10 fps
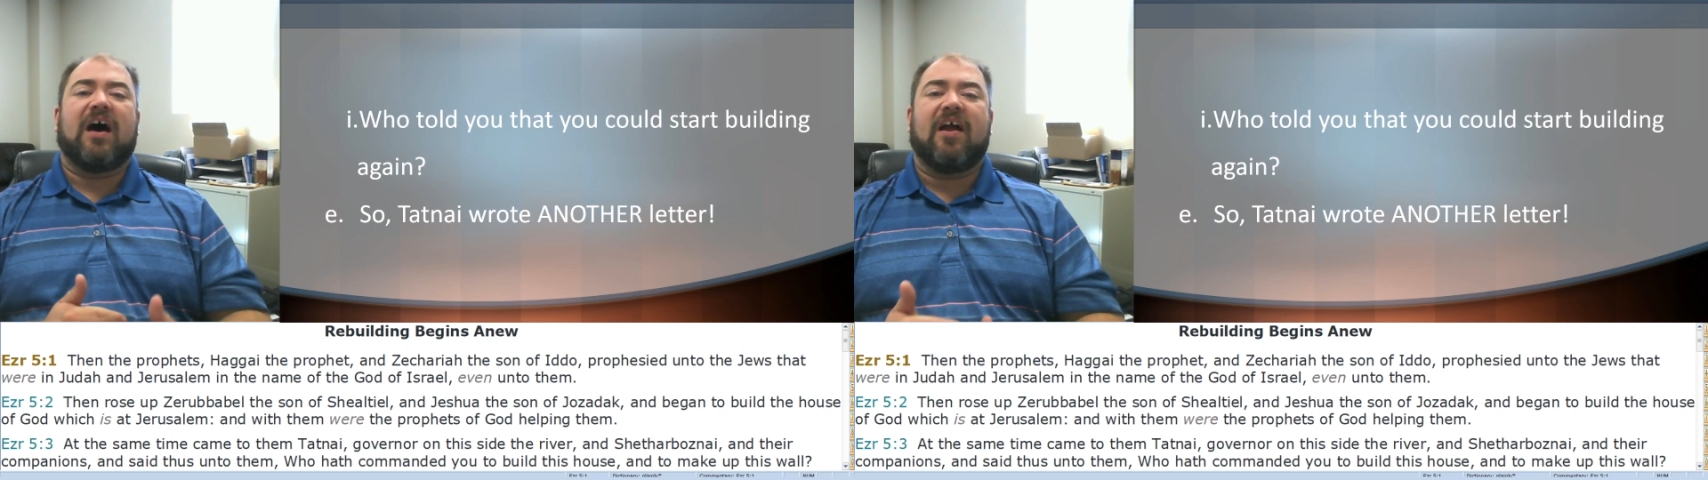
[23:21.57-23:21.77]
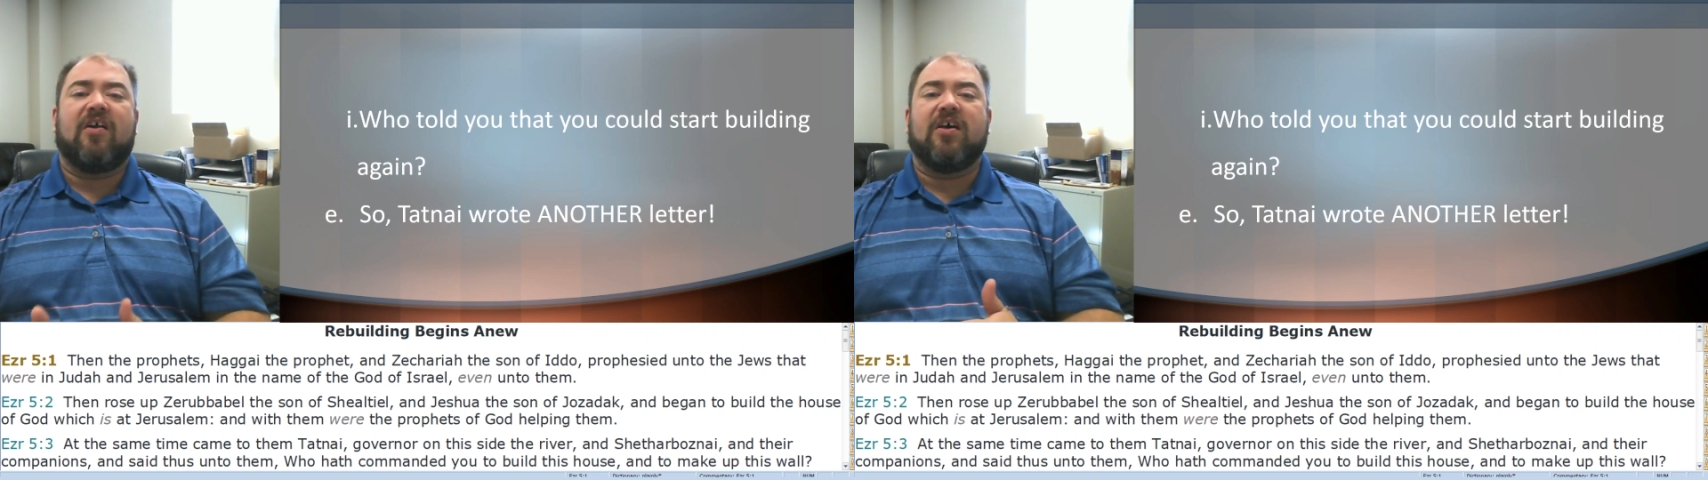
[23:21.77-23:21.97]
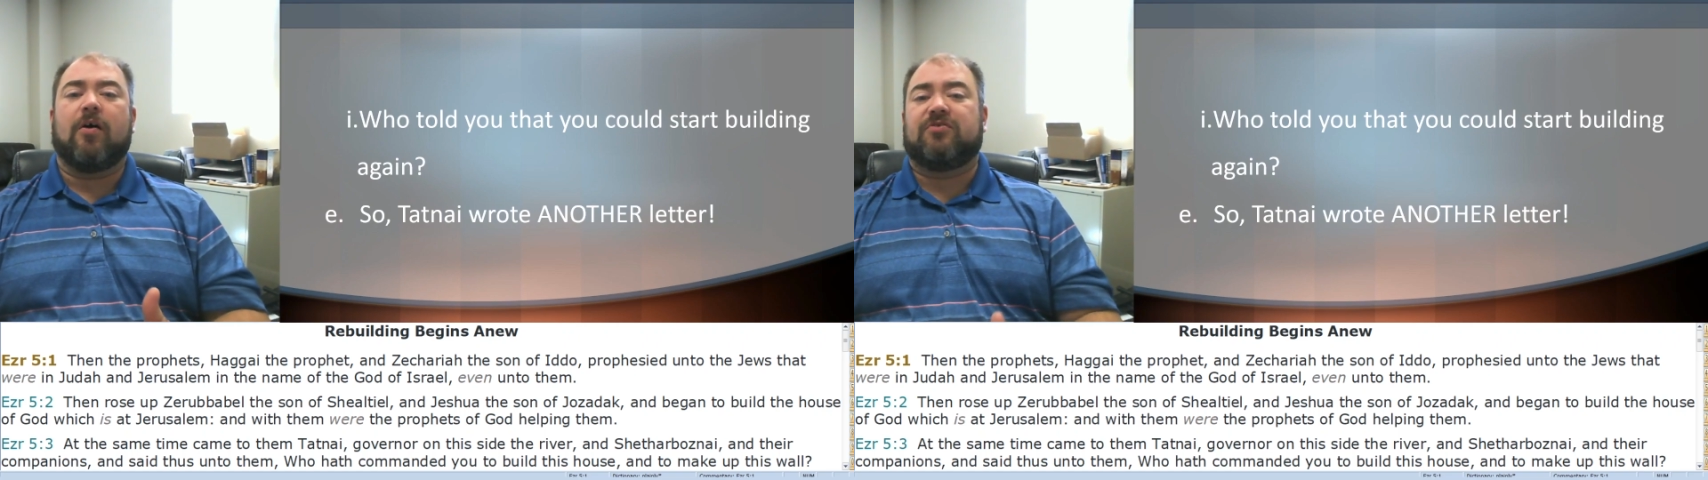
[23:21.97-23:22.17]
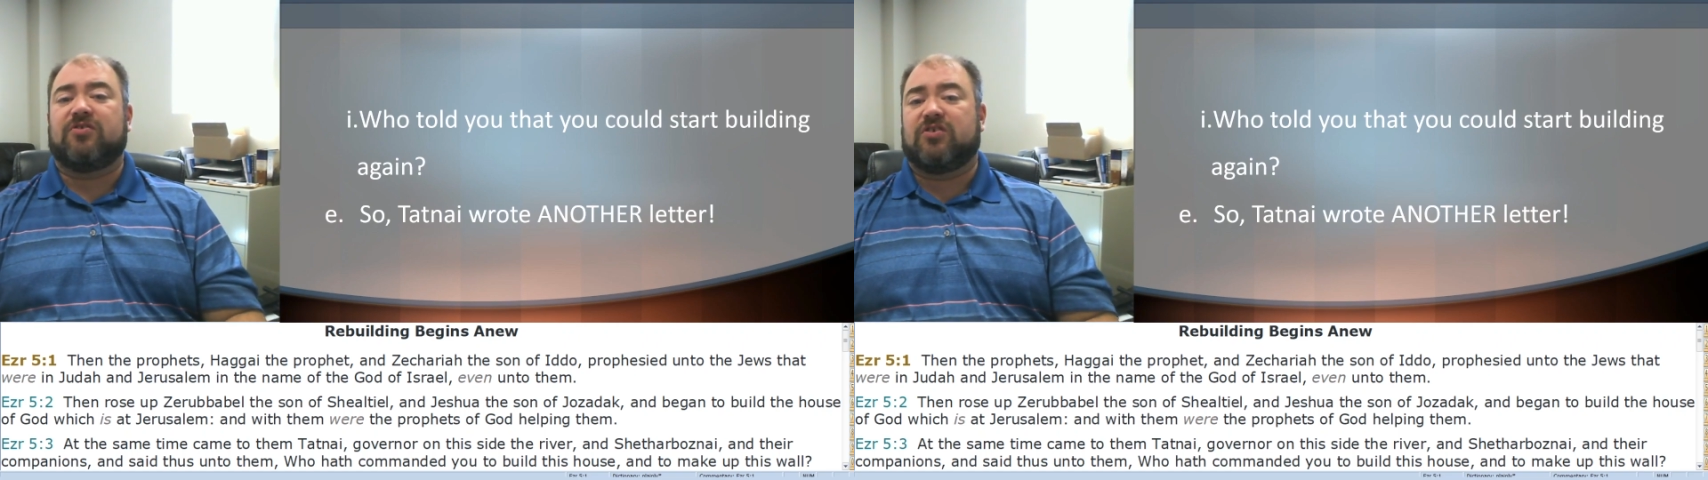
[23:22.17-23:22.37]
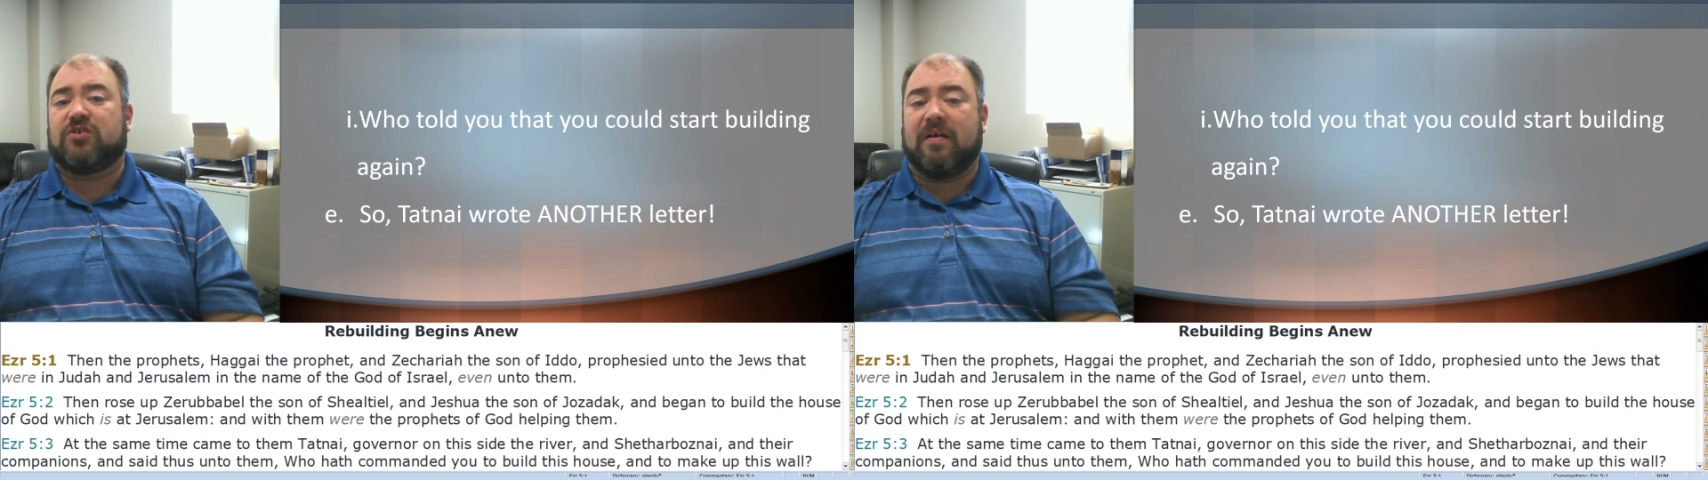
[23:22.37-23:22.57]
hired helps
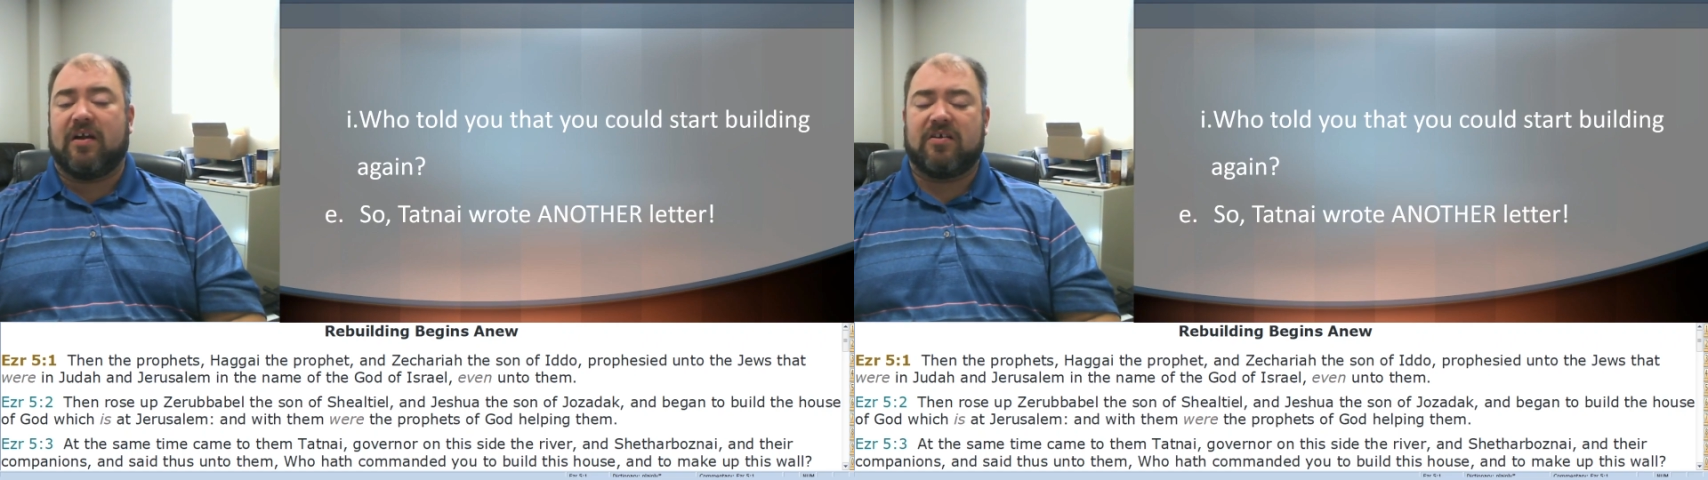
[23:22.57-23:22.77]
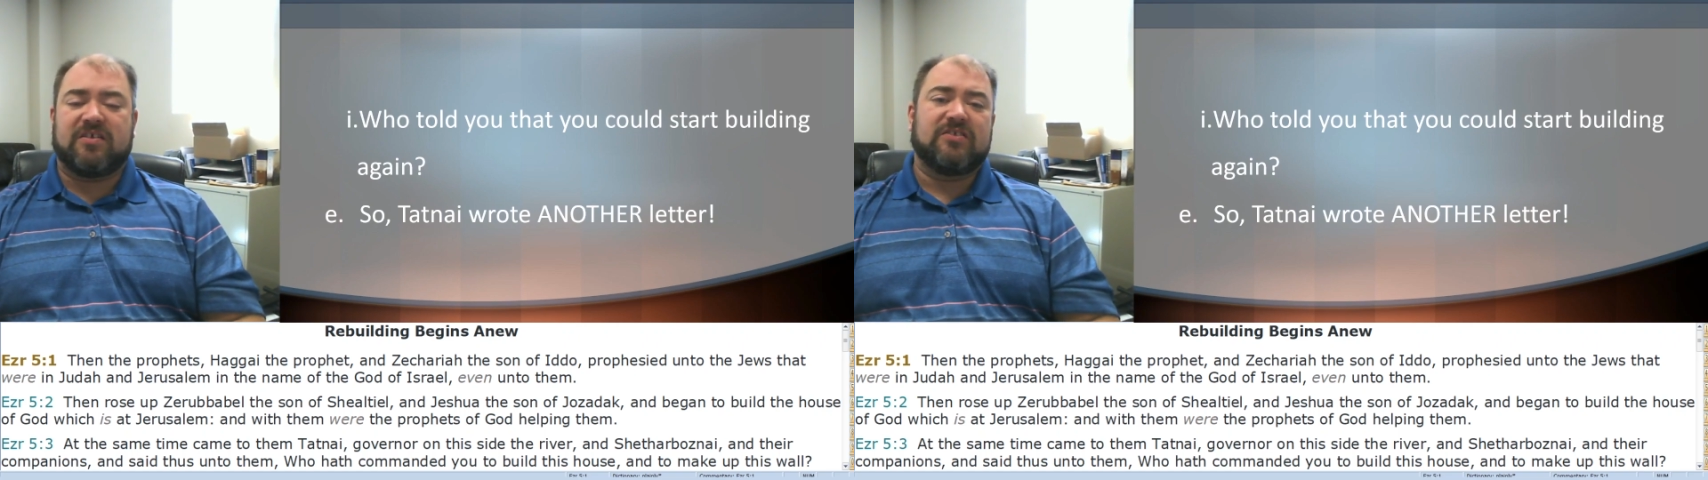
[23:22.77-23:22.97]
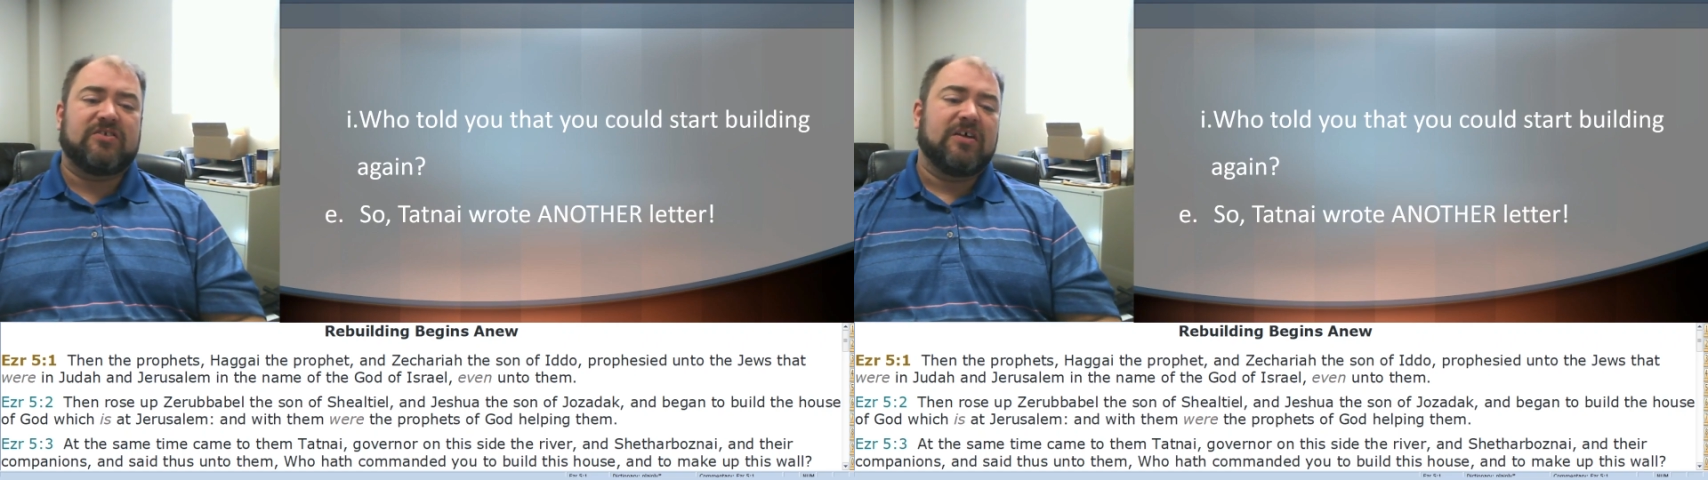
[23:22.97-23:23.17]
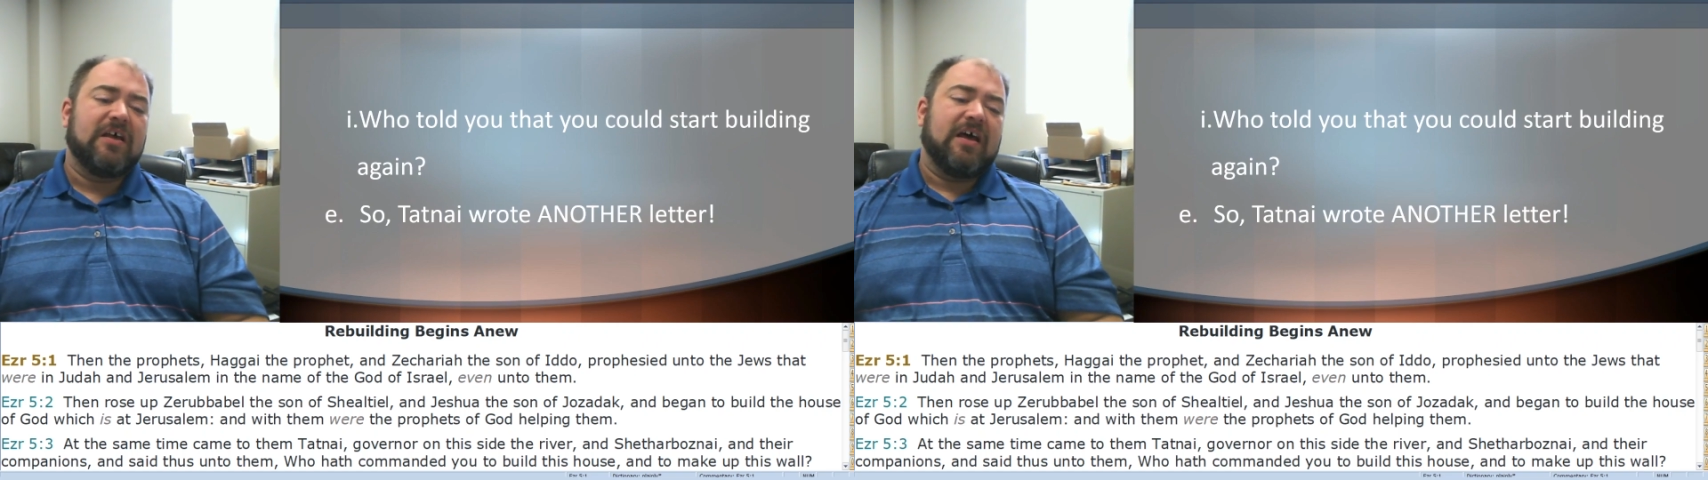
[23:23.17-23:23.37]
of the Samaritans.